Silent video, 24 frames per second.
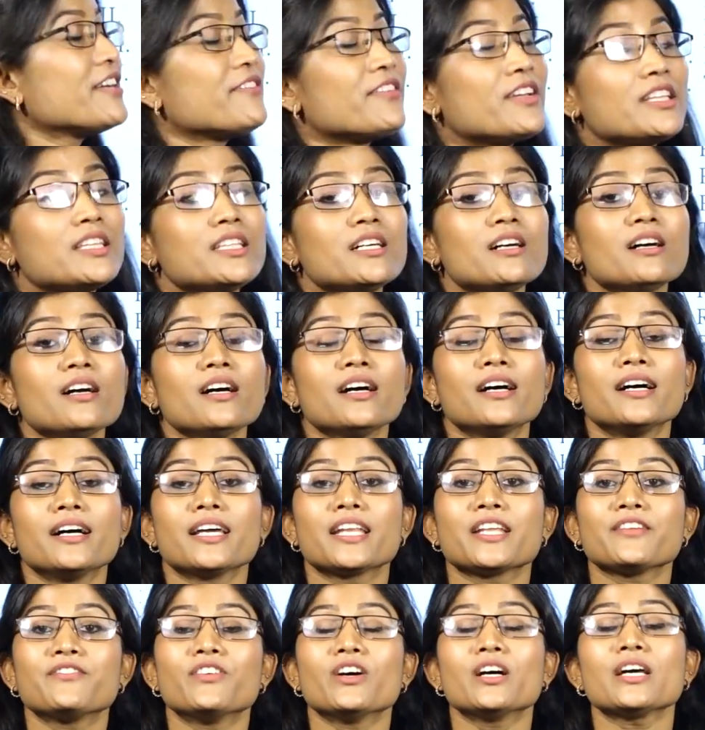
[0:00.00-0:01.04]
with the
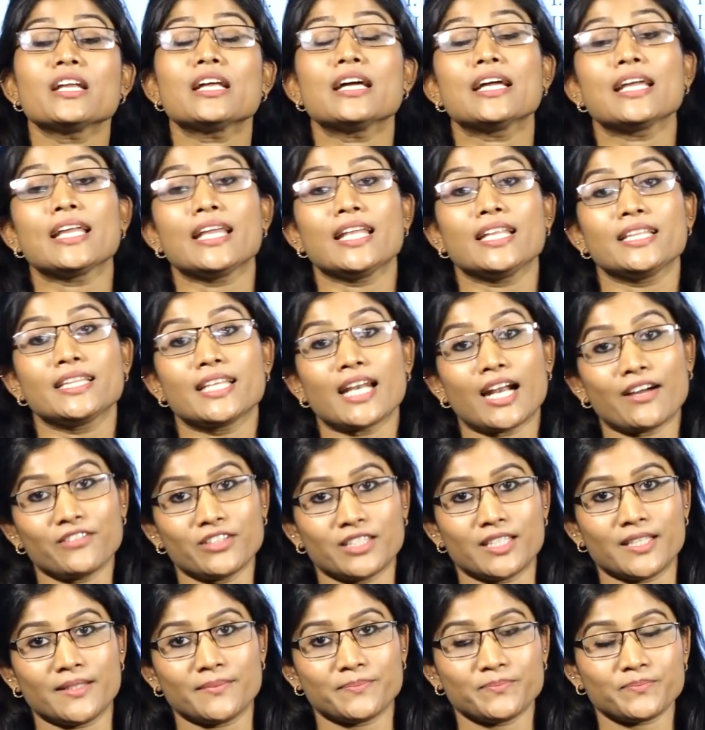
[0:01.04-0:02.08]
river
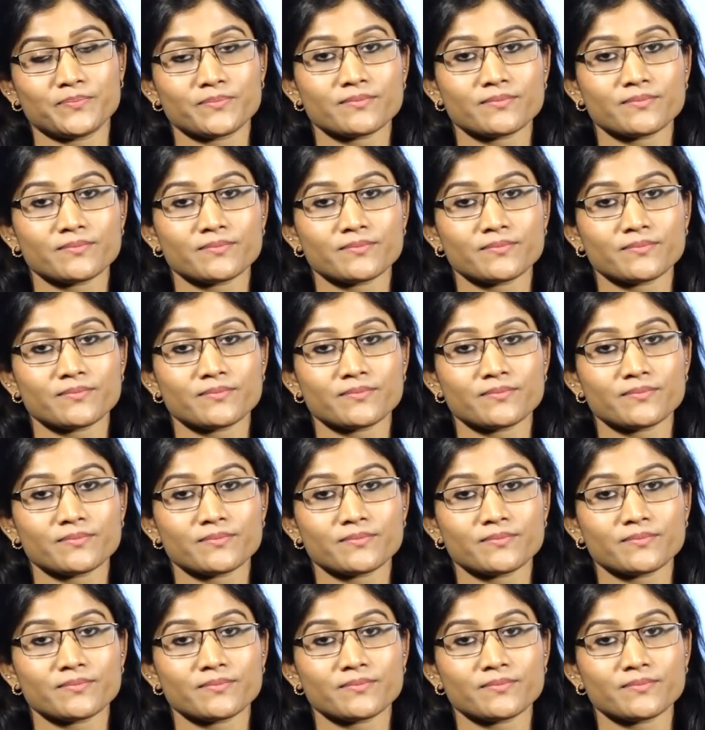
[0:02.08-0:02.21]
Indravati.